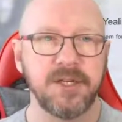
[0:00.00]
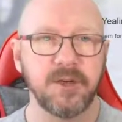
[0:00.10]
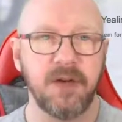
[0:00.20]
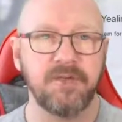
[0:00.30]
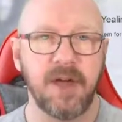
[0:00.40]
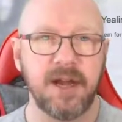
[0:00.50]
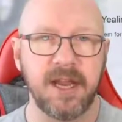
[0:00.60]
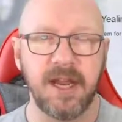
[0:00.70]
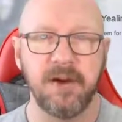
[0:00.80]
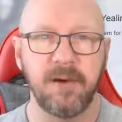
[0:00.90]
So I've got
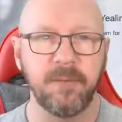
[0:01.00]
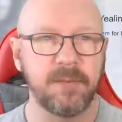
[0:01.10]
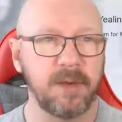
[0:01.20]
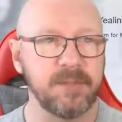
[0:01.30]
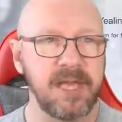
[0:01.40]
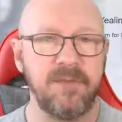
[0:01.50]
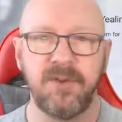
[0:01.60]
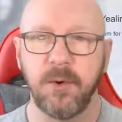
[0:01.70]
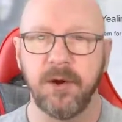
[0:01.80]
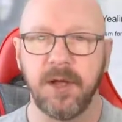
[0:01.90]
it here. I'm, I'm team
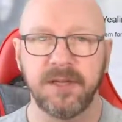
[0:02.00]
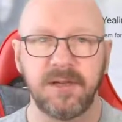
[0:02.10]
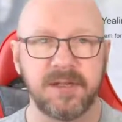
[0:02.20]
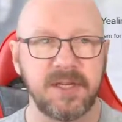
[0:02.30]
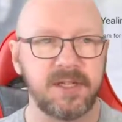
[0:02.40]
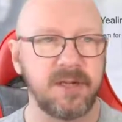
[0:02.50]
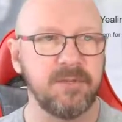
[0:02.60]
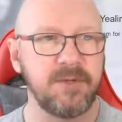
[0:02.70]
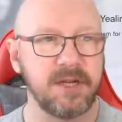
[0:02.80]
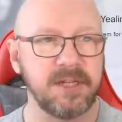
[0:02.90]
viewered onto the
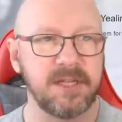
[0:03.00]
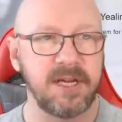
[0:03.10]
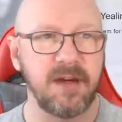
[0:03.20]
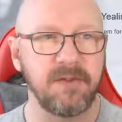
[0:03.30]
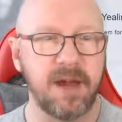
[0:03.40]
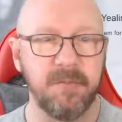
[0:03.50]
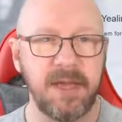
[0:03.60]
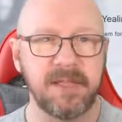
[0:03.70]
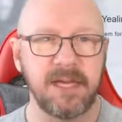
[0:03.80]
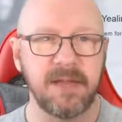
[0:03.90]
system. You can see I've got a
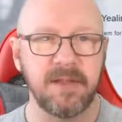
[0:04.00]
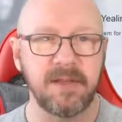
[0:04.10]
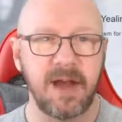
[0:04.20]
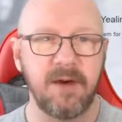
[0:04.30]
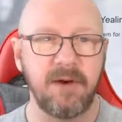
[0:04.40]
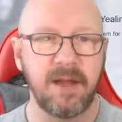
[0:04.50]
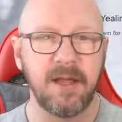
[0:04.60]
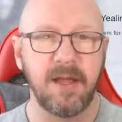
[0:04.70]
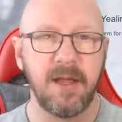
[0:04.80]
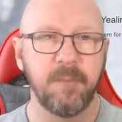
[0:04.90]
meeting in the
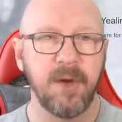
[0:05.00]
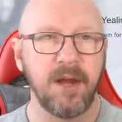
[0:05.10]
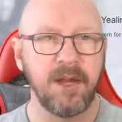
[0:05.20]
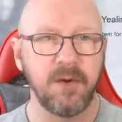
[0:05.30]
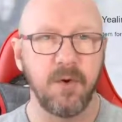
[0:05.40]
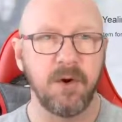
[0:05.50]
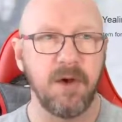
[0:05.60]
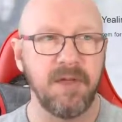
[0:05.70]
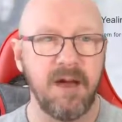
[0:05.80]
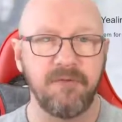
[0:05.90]
diary, but ignore
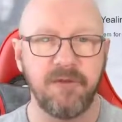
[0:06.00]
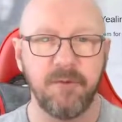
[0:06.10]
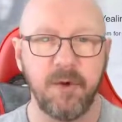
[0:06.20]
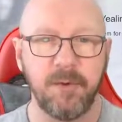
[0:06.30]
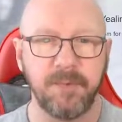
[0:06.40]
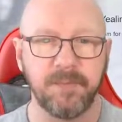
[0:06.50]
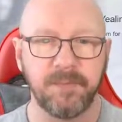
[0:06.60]
all that for the moment.